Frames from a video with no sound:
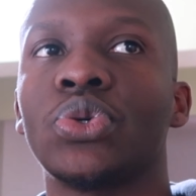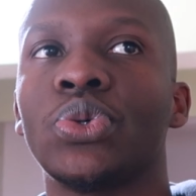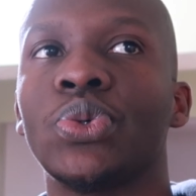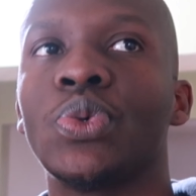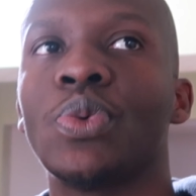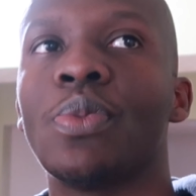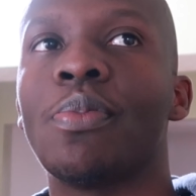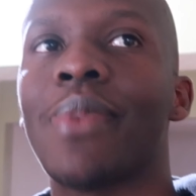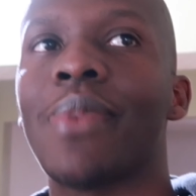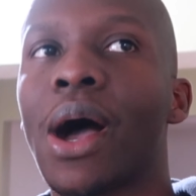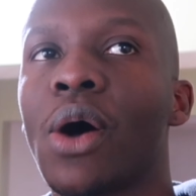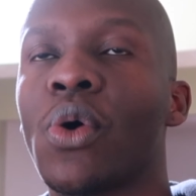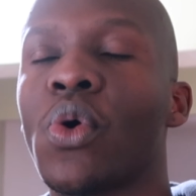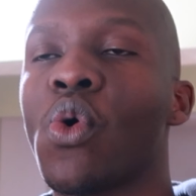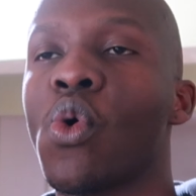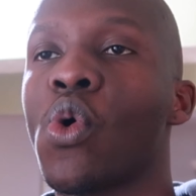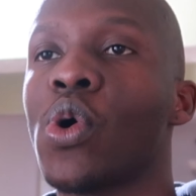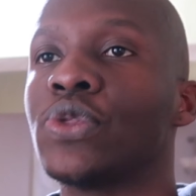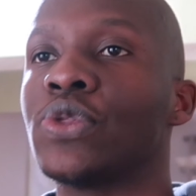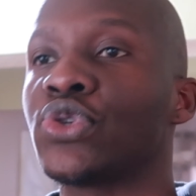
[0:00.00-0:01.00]
to
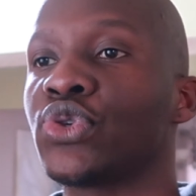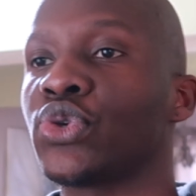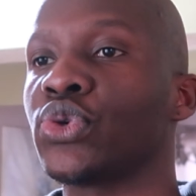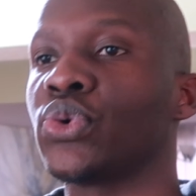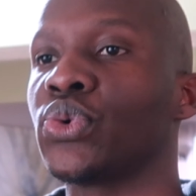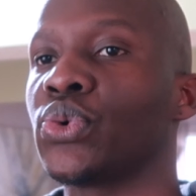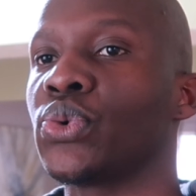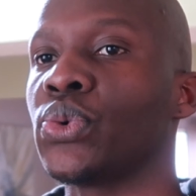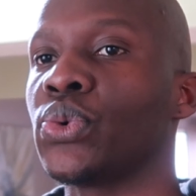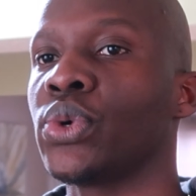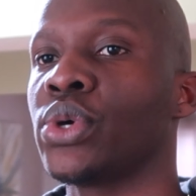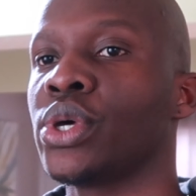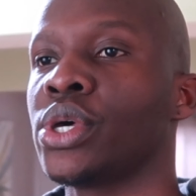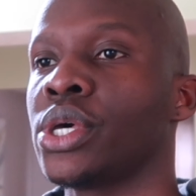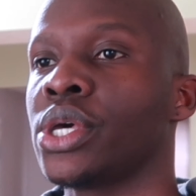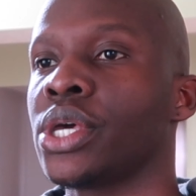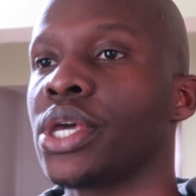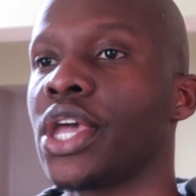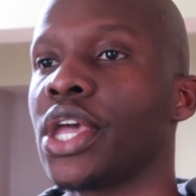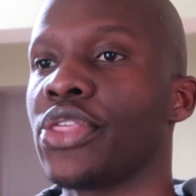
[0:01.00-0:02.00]
mount onto
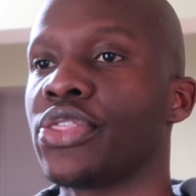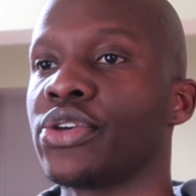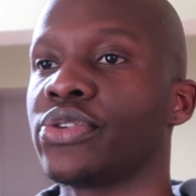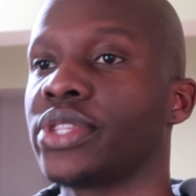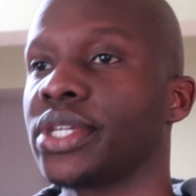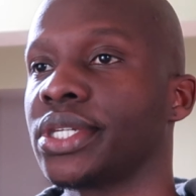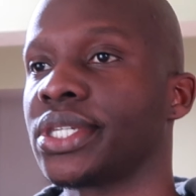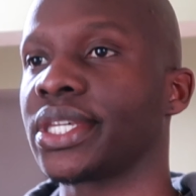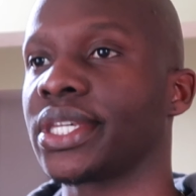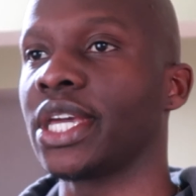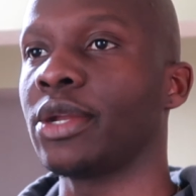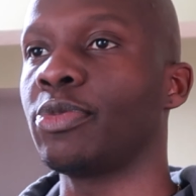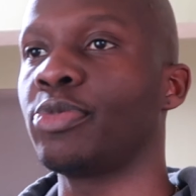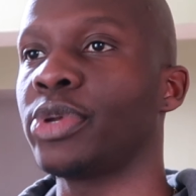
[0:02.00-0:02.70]
either the skid